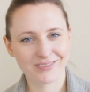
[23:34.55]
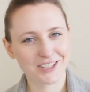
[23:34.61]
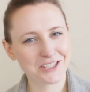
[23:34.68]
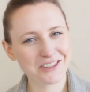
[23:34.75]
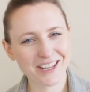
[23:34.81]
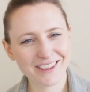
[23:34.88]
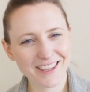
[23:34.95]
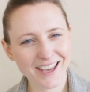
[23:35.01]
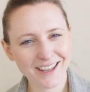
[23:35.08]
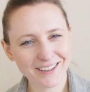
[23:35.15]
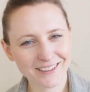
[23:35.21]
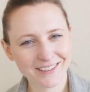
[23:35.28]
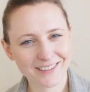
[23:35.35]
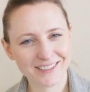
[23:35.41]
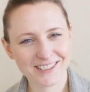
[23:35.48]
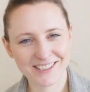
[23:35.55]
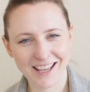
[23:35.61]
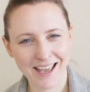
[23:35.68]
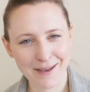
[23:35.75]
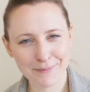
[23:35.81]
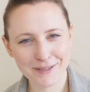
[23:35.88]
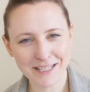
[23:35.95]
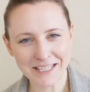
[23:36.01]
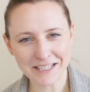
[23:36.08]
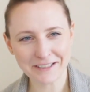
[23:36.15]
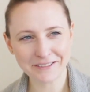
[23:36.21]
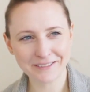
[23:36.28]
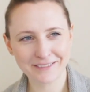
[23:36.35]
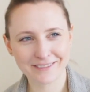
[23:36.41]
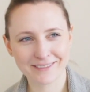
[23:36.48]
do you get that? Does that happen to
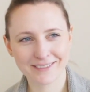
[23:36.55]
you?